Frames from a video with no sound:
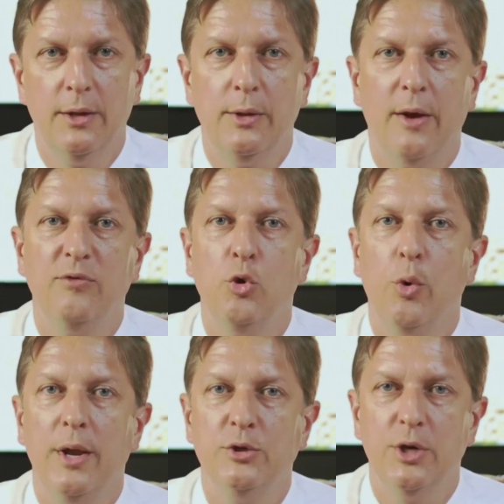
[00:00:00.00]
Now, if you
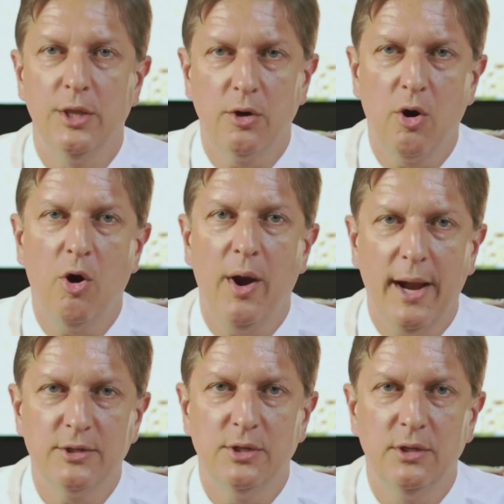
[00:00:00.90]
were injured in a car
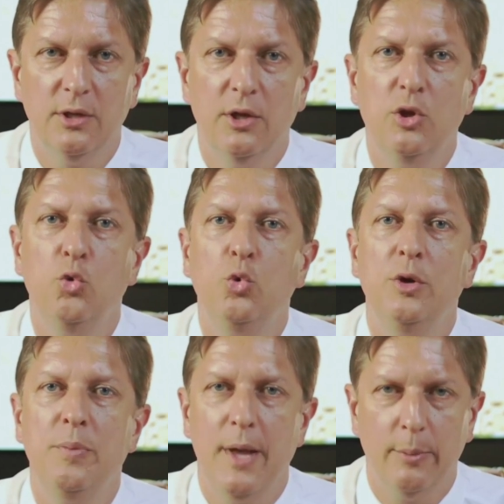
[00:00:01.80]
accident, you
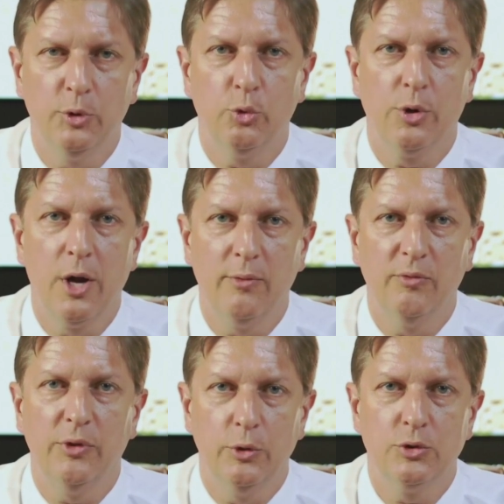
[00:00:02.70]
would be able to recover for those